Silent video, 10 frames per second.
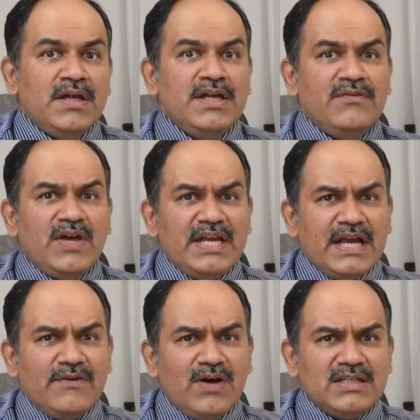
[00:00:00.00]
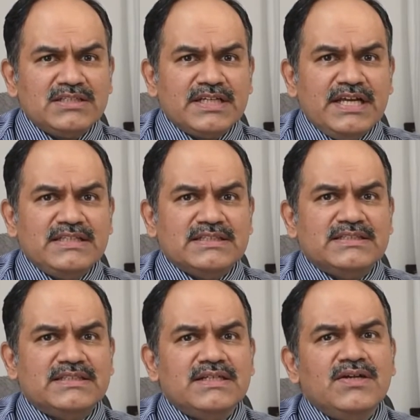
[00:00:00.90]
In very advanced
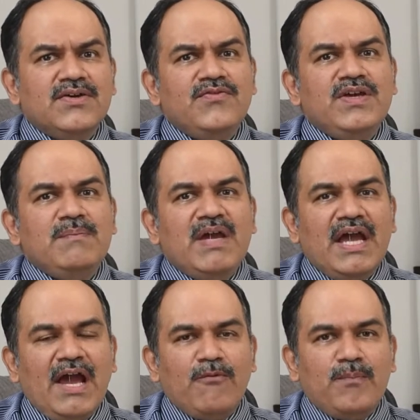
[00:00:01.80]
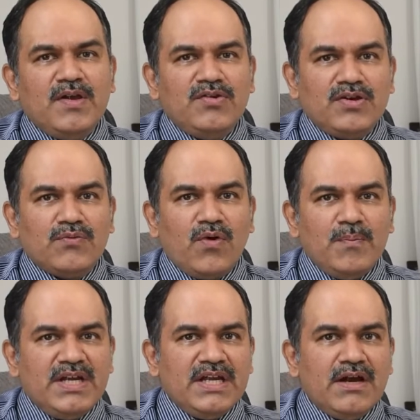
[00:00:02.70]
cases, we may have patient
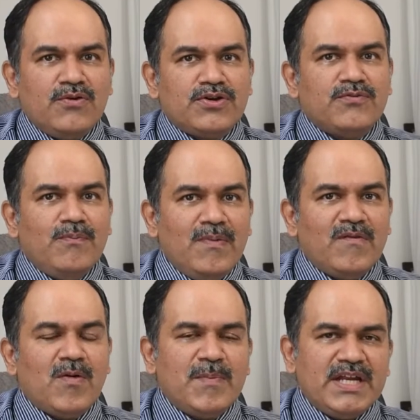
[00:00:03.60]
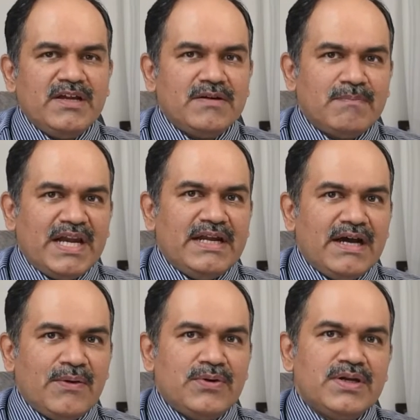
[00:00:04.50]
vomiting blood
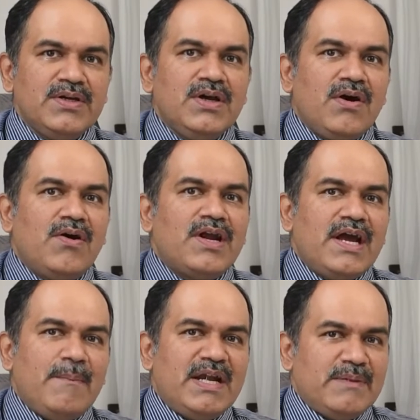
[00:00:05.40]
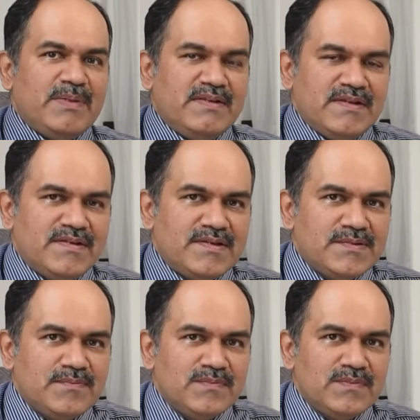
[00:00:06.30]
out or hematemesis.